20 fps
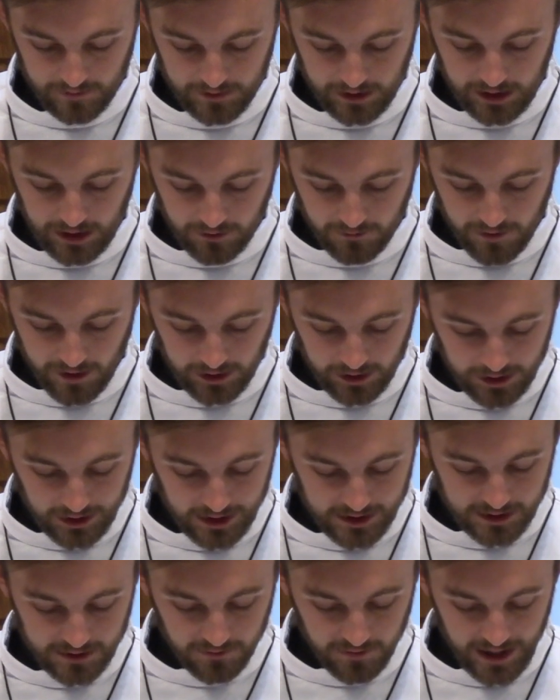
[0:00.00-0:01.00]
and he fell on
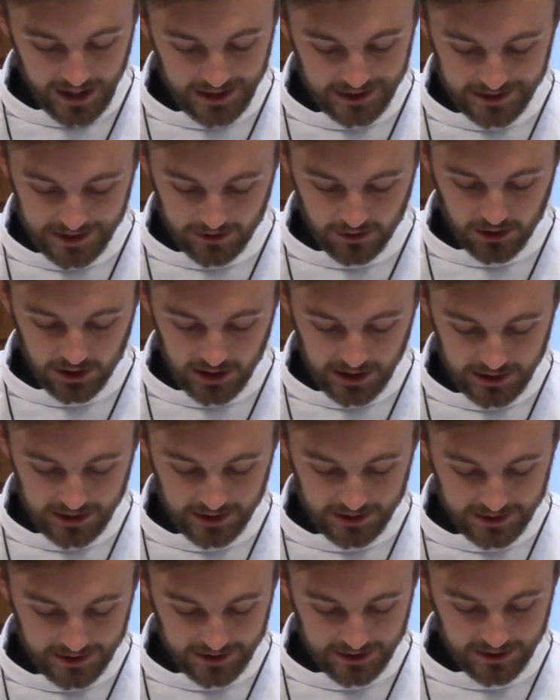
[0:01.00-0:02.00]
his face at
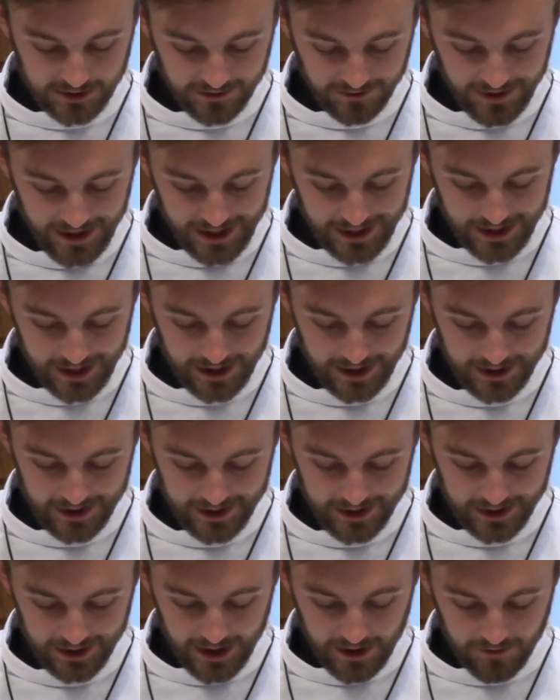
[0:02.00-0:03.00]
Jesus' feet,
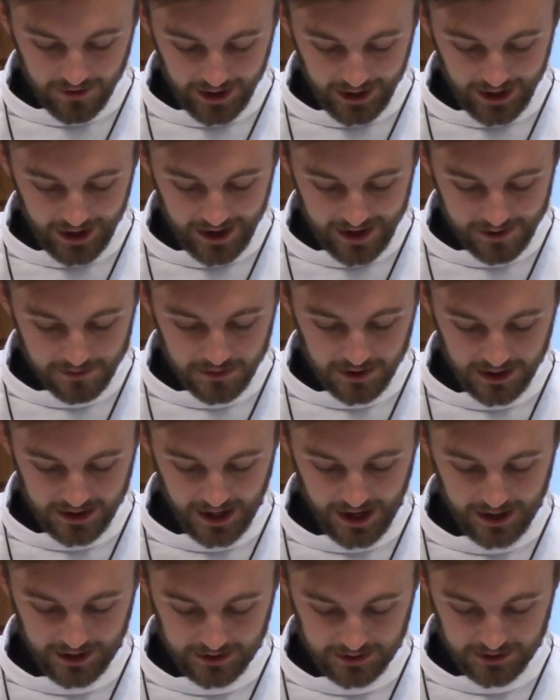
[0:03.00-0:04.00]
giving him
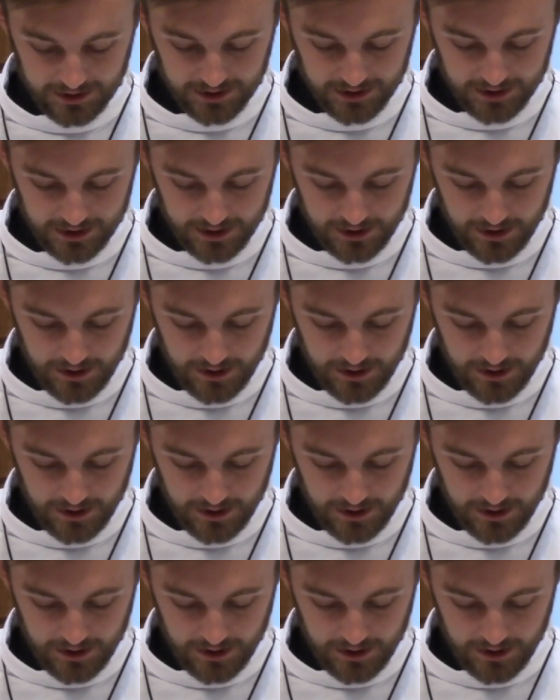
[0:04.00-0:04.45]
thanks.